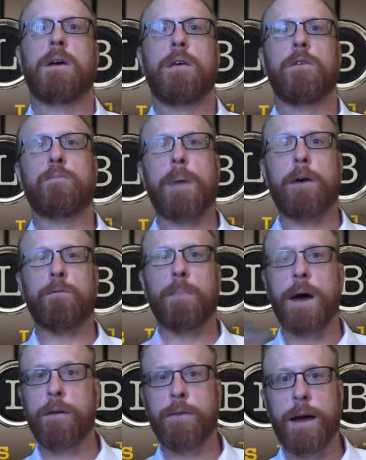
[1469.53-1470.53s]
The spouse
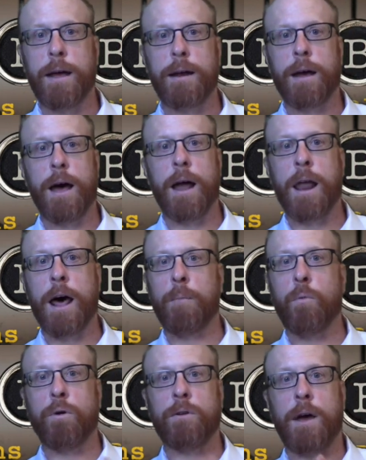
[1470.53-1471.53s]
might have had a lot of
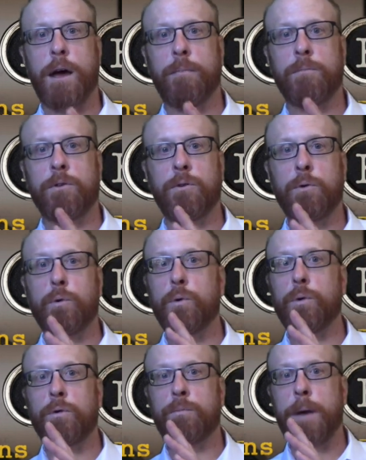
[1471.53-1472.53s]
more time
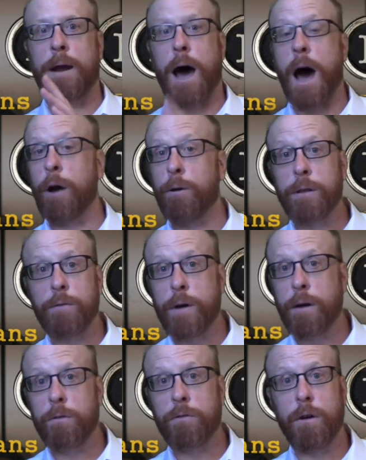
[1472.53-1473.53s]
to spend honoring the
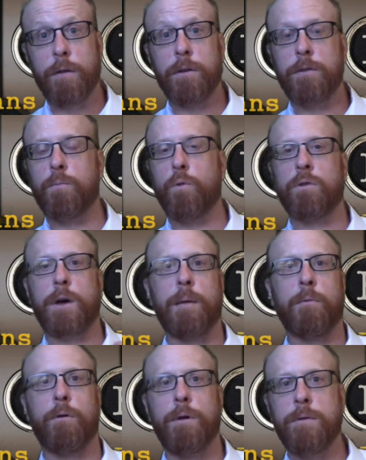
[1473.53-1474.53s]
veteran service, more
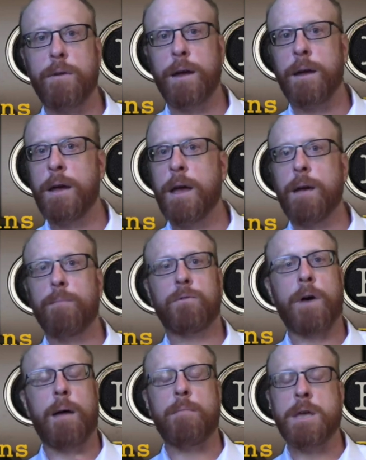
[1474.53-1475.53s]
time grieving,
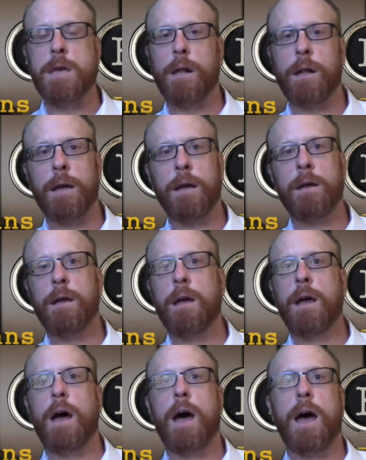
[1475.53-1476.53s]
time healing,
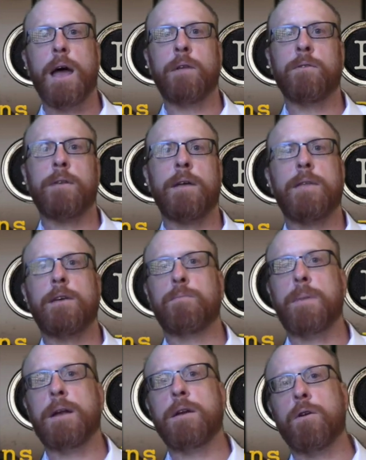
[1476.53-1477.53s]
Instead, they
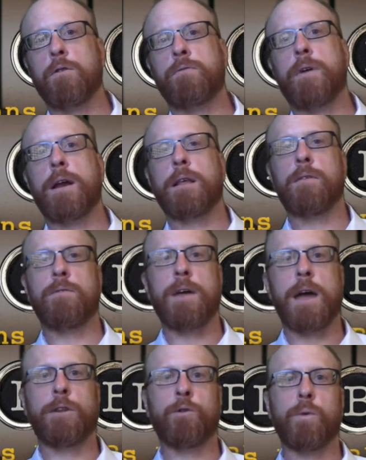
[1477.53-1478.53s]
spend years fighting the
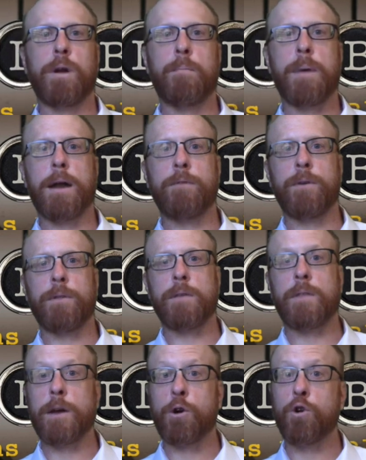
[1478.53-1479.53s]
VA to win a benefit
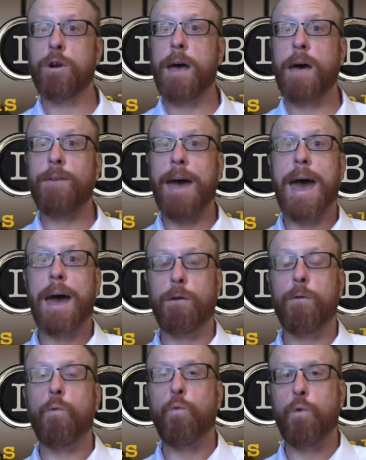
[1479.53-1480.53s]
that they could have
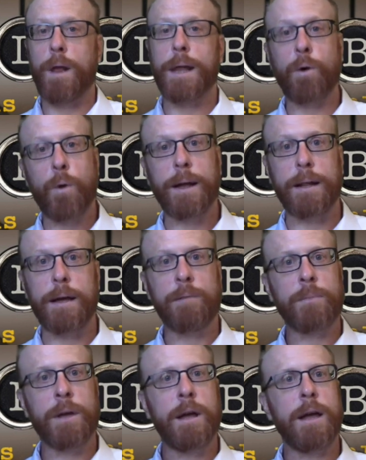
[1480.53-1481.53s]
had really quickly
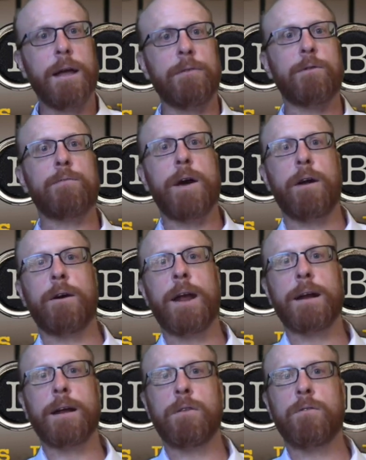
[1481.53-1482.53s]
if the veteran
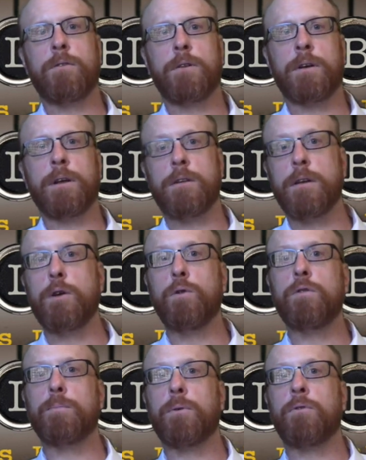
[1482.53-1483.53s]
had
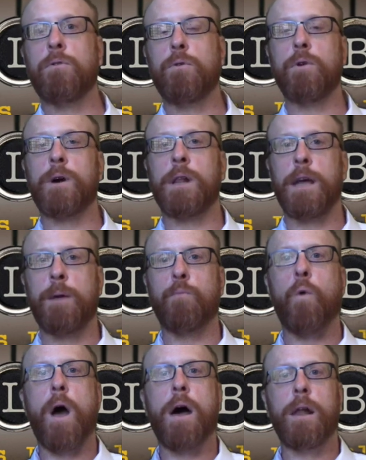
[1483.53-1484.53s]
continued to pursue the claim
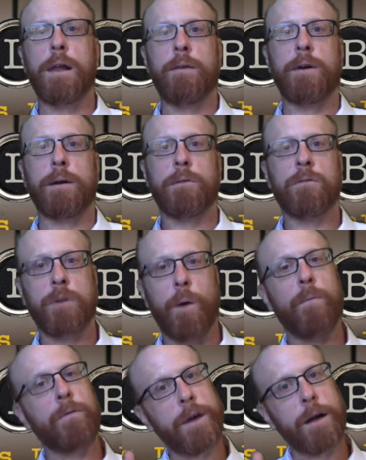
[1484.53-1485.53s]
while living. So
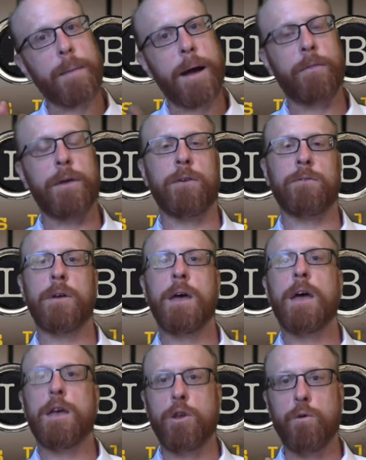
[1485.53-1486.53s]
think about this.
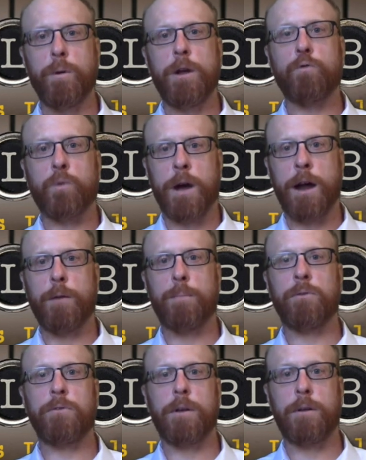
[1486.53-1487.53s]
You reach
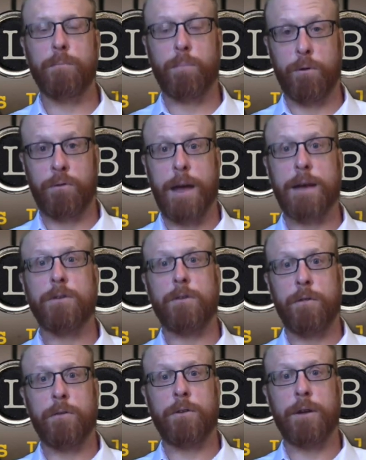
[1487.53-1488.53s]
100%
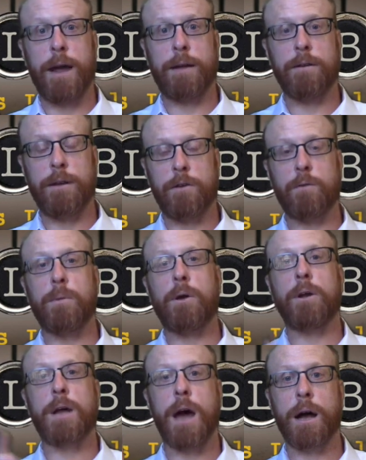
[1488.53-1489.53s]
service-connected
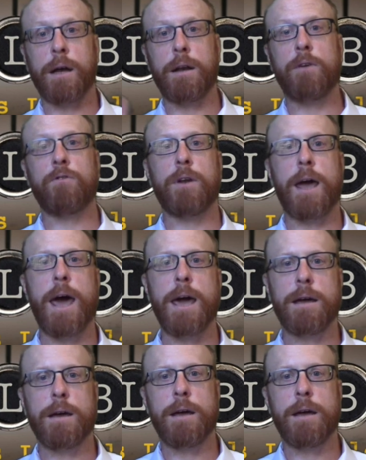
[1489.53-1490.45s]
disability on condition A.